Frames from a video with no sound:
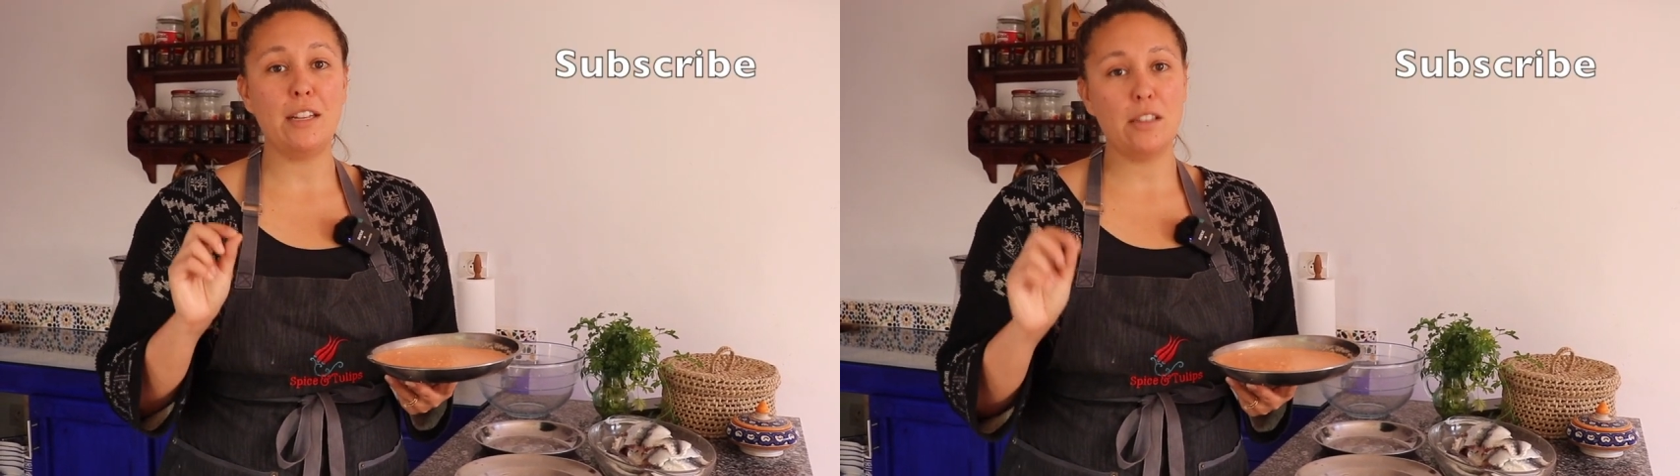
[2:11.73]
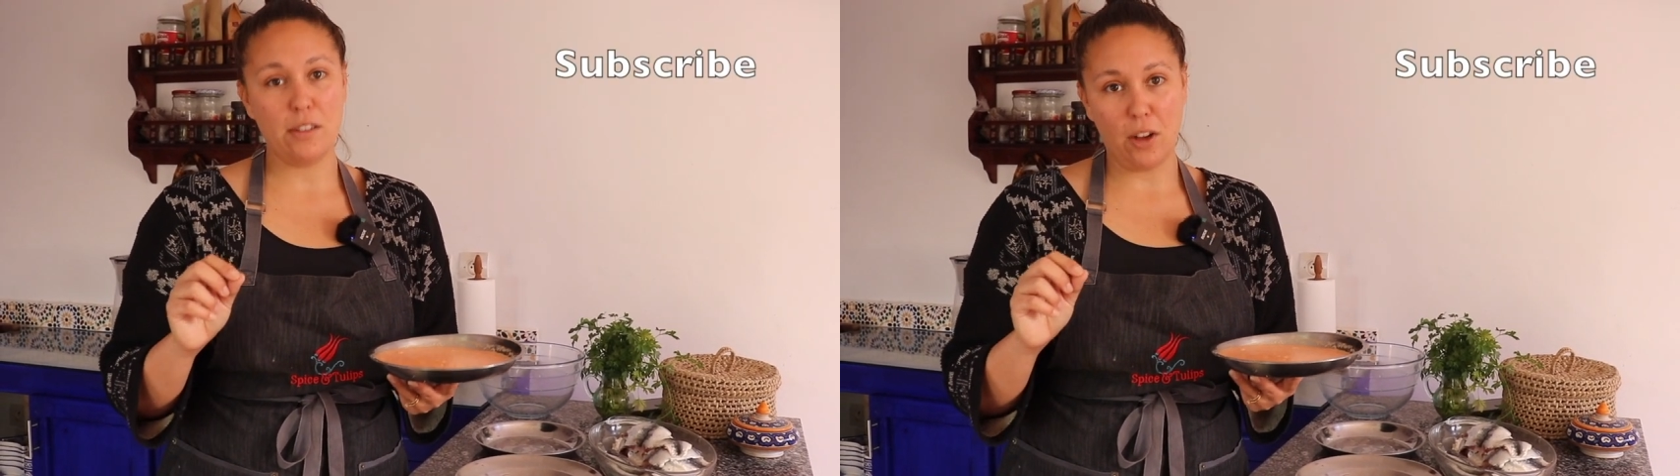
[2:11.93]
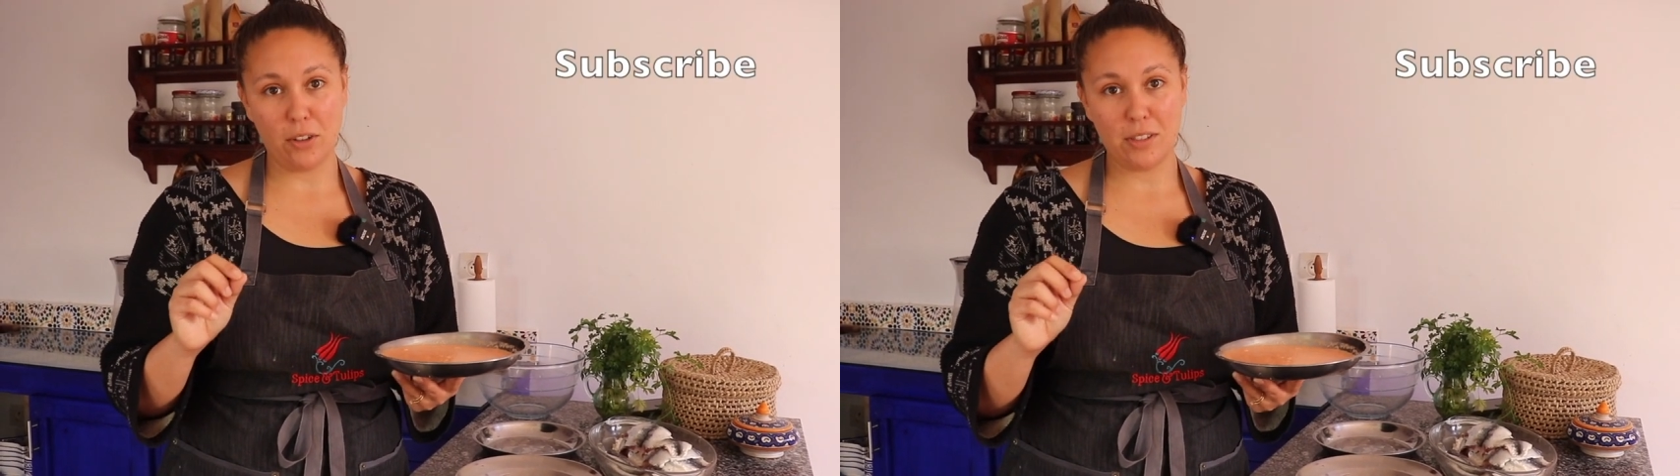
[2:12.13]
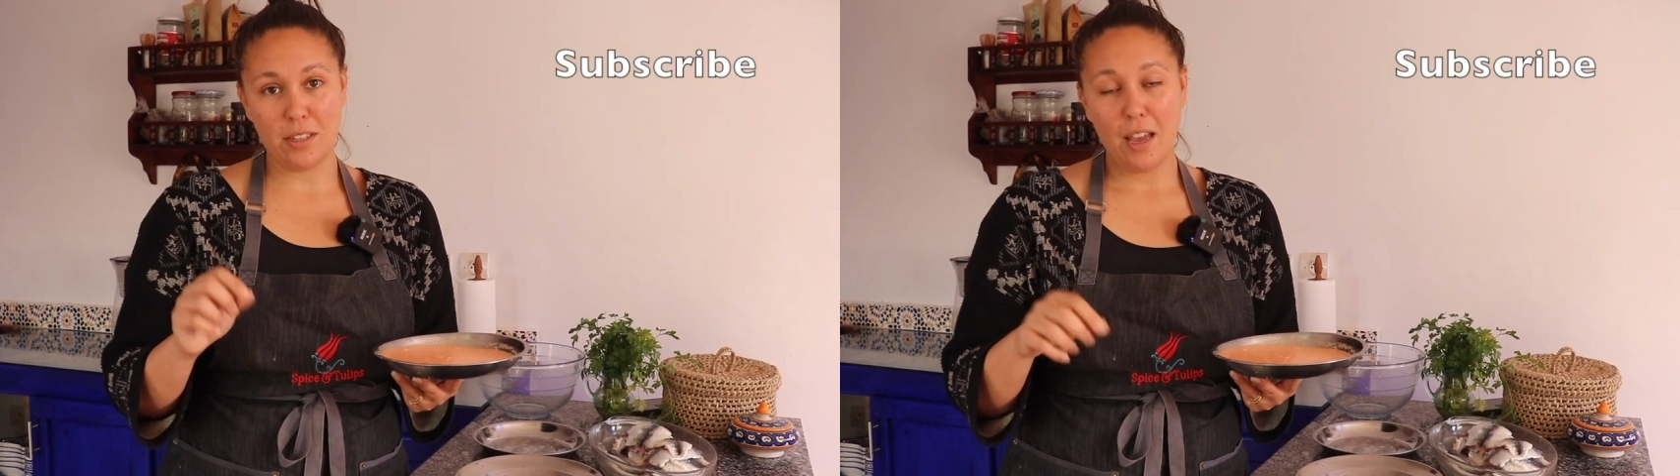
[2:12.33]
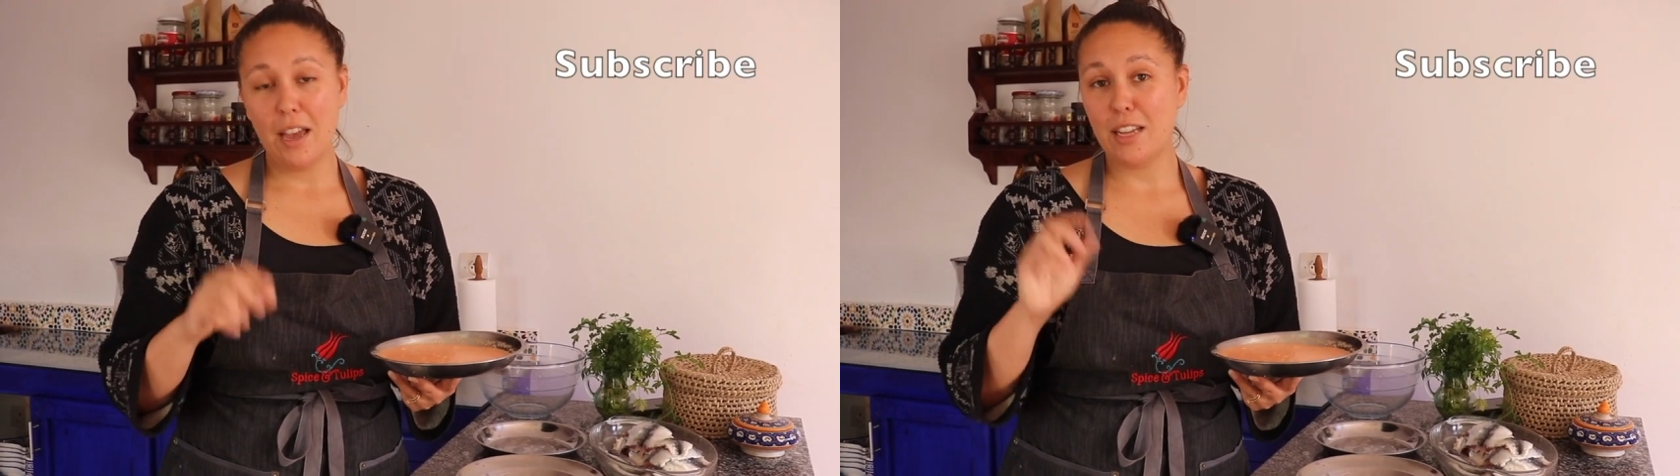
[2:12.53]
and
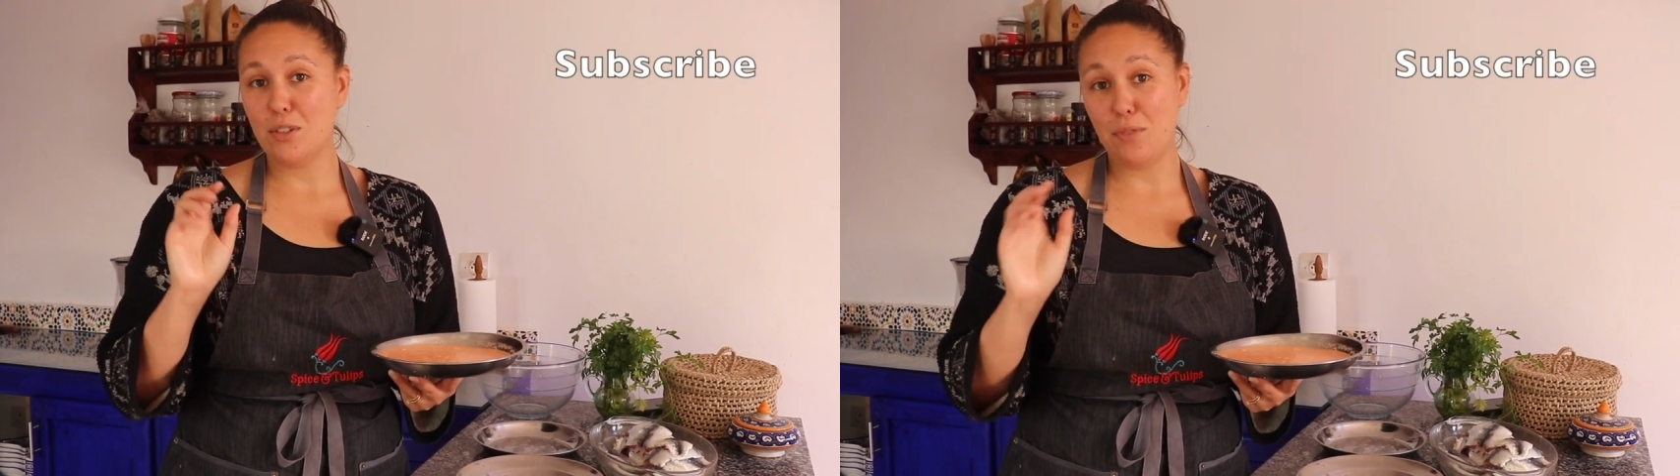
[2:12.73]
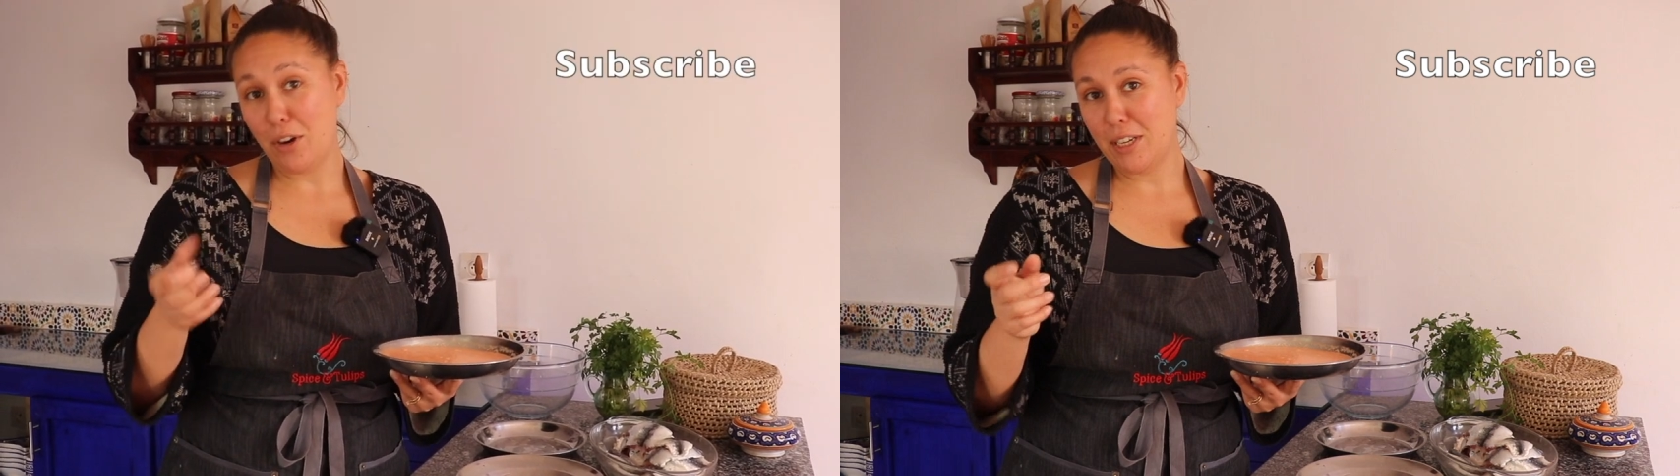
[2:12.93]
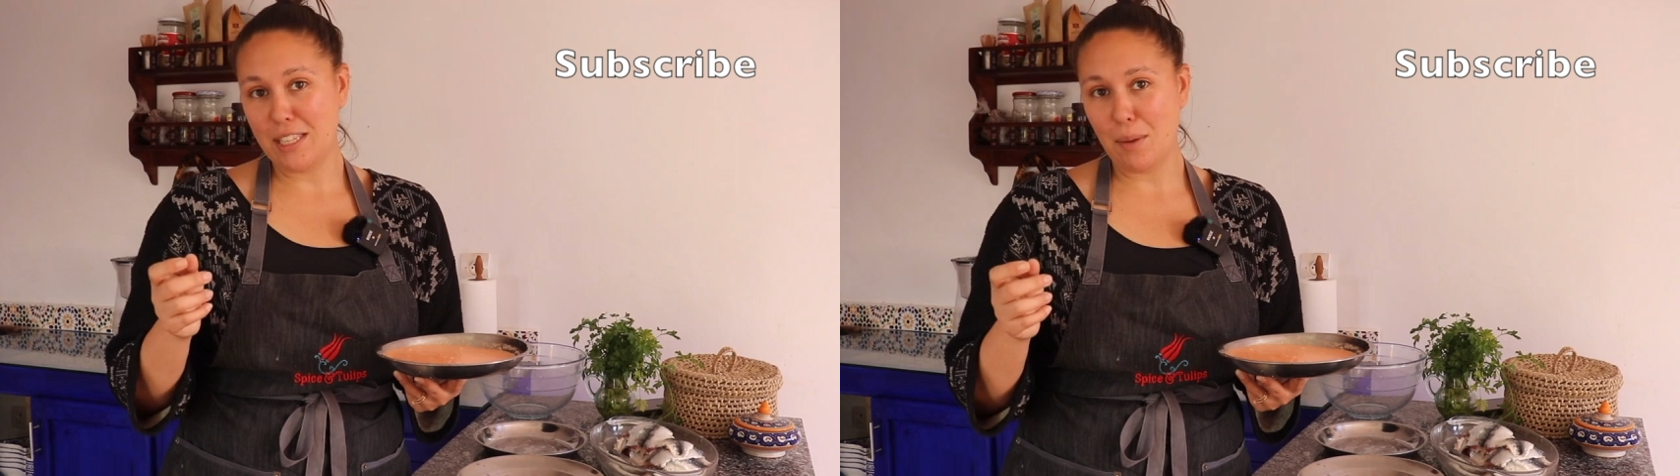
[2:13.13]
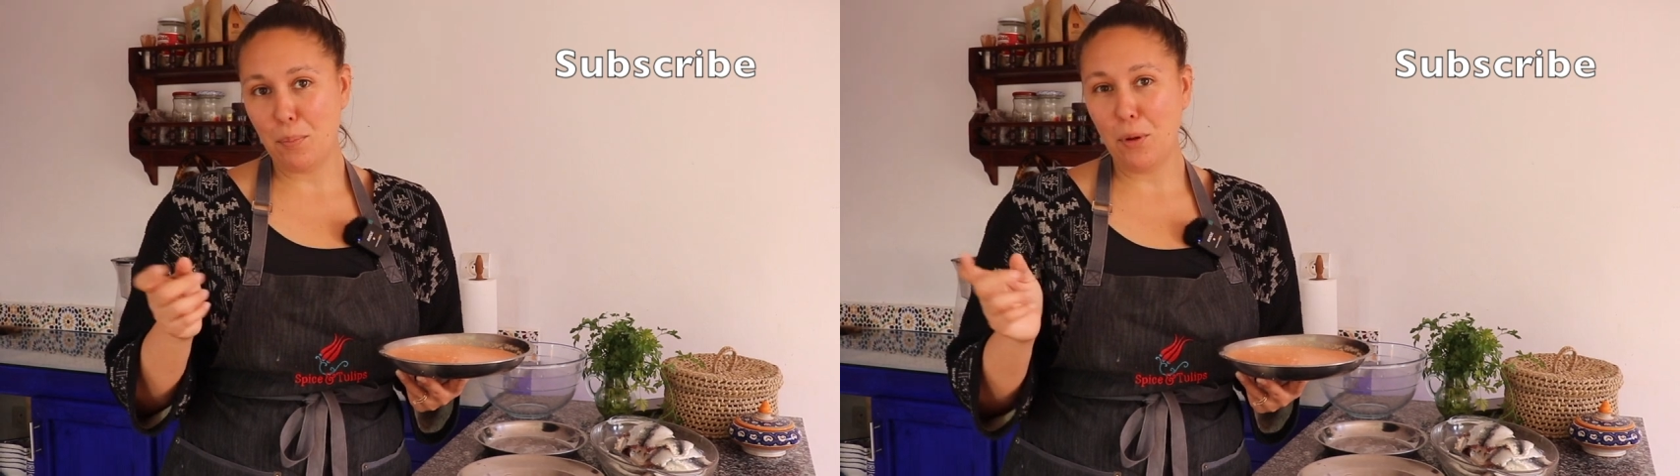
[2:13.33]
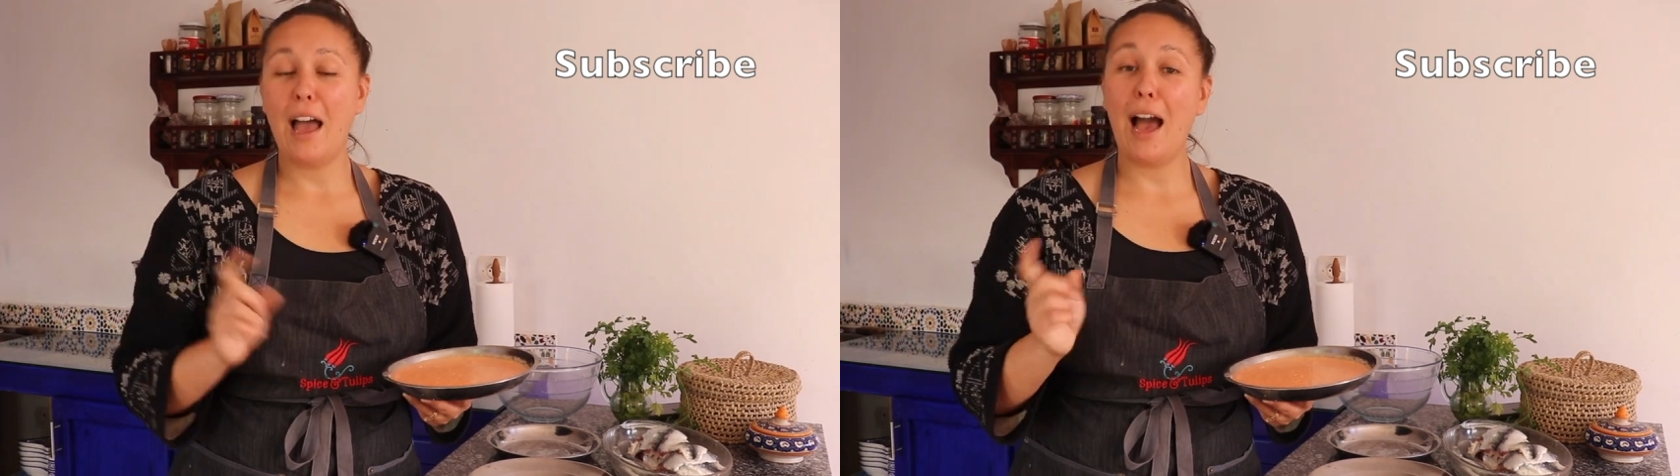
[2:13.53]
salt. It's very simple.